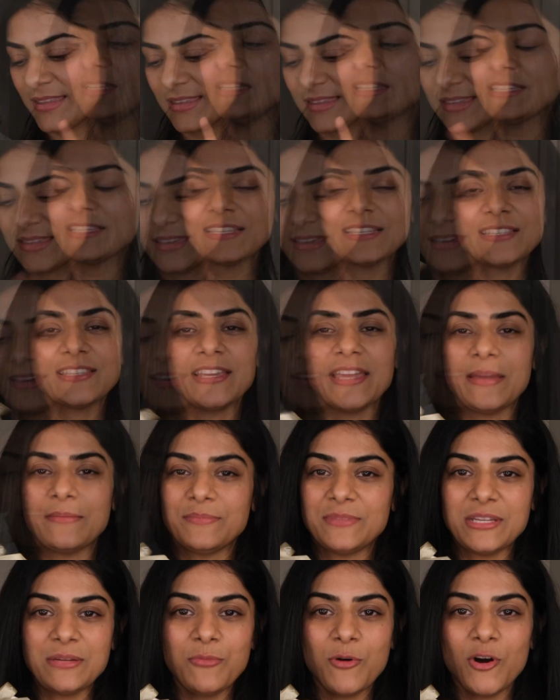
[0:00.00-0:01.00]
This is the
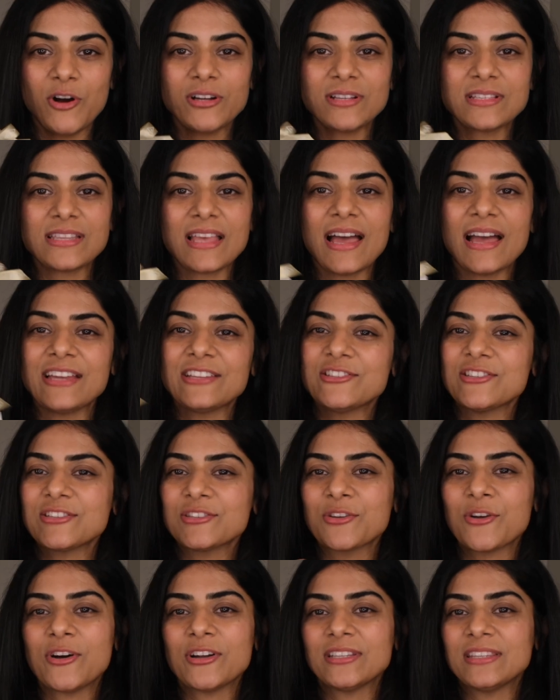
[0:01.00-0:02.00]
empty box. I
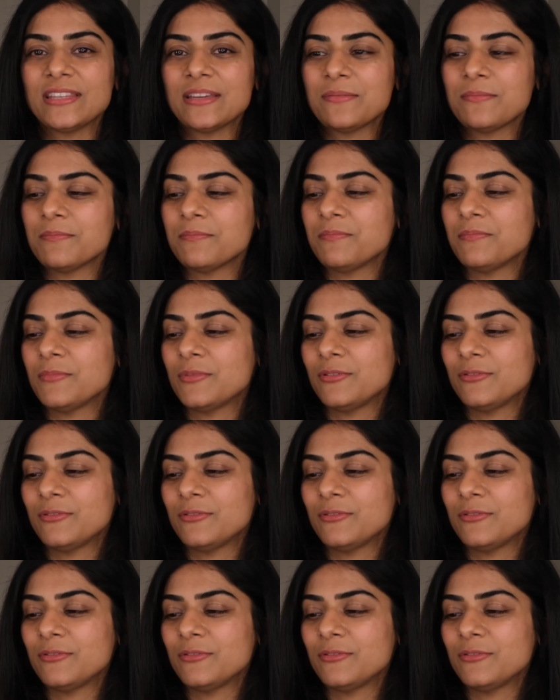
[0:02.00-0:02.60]
just got them